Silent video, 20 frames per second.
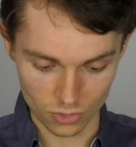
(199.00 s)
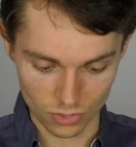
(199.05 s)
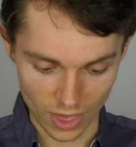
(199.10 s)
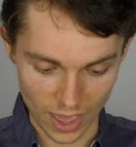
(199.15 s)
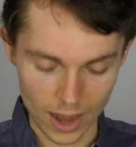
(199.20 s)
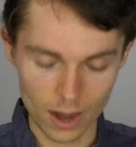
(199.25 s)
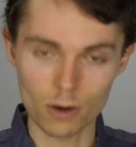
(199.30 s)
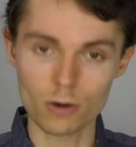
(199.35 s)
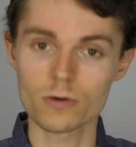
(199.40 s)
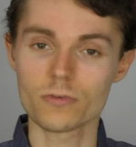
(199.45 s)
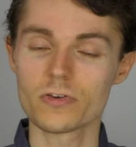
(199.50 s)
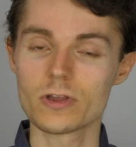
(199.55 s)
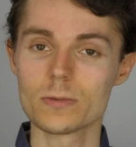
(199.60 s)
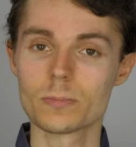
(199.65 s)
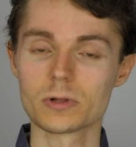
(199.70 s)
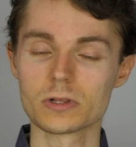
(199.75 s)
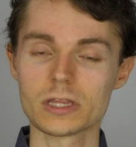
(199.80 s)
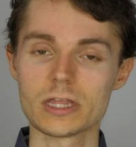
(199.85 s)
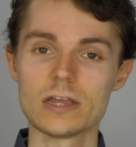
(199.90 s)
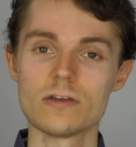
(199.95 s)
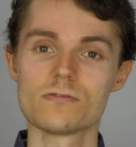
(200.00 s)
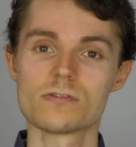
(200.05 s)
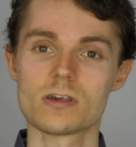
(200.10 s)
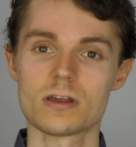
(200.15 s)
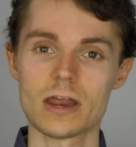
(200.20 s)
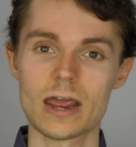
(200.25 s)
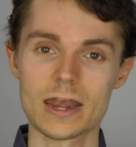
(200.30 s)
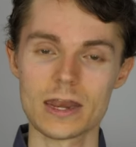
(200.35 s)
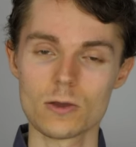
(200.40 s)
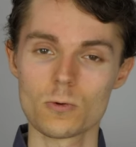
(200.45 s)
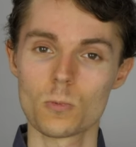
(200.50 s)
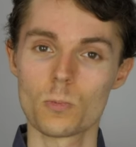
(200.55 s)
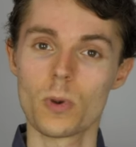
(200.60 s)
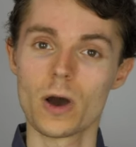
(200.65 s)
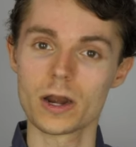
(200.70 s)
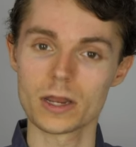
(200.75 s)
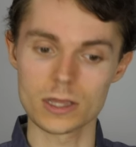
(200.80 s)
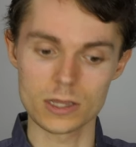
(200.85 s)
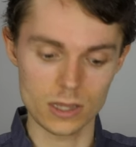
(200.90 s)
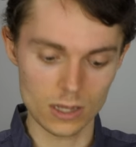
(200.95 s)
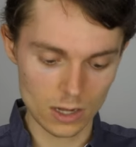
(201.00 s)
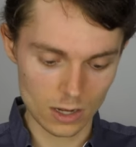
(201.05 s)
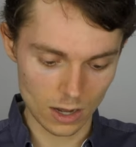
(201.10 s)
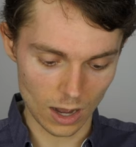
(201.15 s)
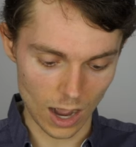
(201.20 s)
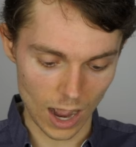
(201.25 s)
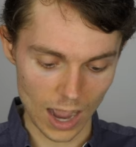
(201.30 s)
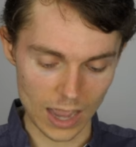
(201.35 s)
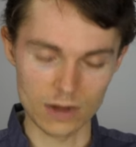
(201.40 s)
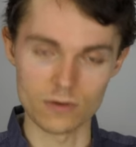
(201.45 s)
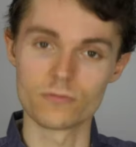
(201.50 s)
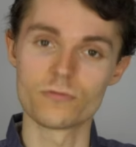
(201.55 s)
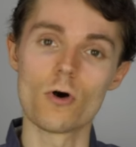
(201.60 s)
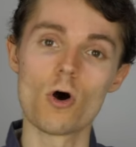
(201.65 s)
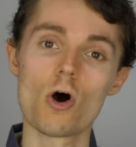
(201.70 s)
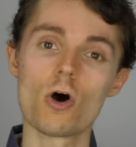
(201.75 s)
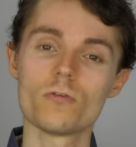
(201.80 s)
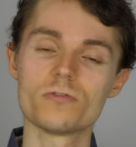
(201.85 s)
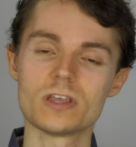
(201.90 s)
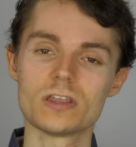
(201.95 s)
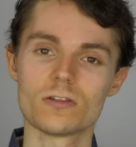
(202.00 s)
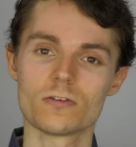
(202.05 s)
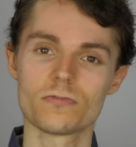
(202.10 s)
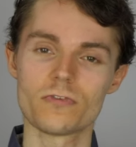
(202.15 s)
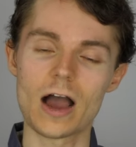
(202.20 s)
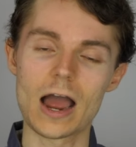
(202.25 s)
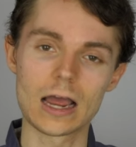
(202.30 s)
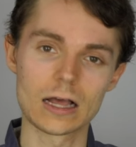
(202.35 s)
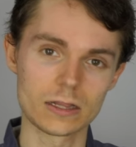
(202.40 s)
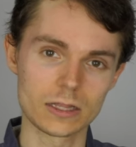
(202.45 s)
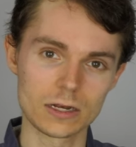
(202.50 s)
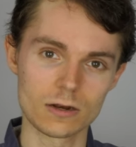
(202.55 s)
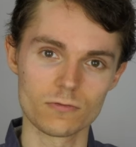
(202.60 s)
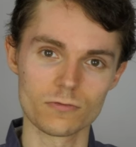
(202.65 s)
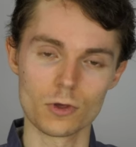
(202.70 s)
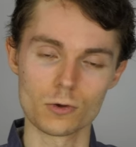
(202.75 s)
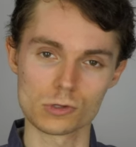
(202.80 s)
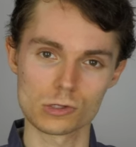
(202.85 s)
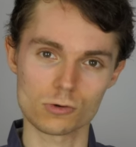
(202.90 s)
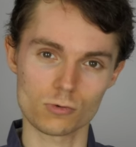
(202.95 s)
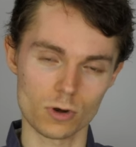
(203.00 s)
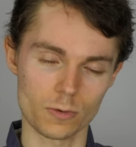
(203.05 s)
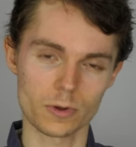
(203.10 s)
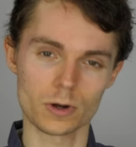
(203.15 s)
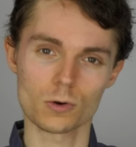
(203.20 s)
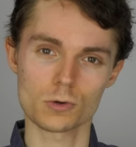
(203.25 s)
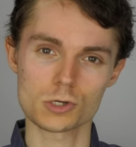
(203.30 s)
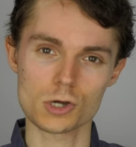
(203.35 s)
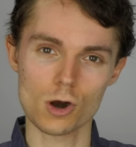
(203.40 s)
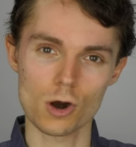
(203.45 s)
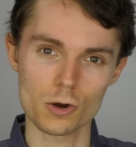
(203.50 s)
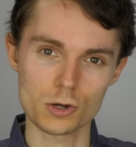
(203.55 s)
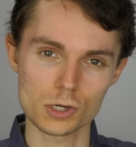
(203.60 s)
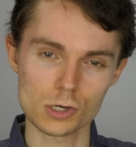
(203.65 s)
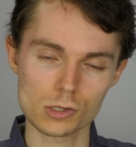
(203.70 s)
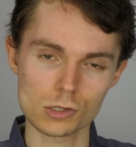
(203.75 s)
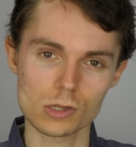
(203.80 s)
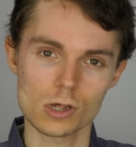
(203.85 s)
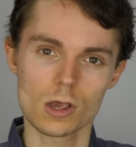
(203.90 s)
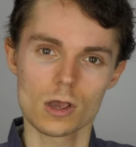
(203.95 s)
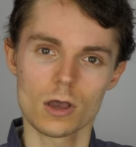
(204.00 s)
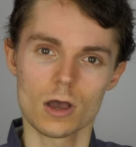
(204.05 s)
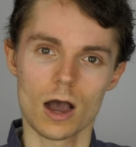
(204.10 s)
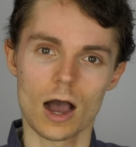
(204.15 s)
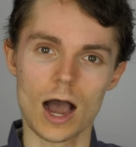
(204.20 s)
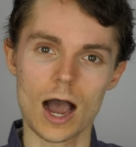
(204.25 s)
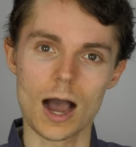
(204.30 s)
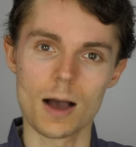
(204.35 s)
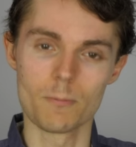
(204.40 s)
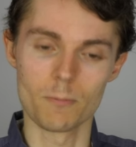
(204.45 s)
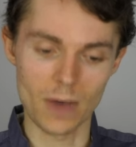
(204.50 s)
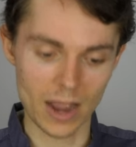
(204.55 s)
there, if he believes that anybody uh, involved in the filing of those criminal charges uh,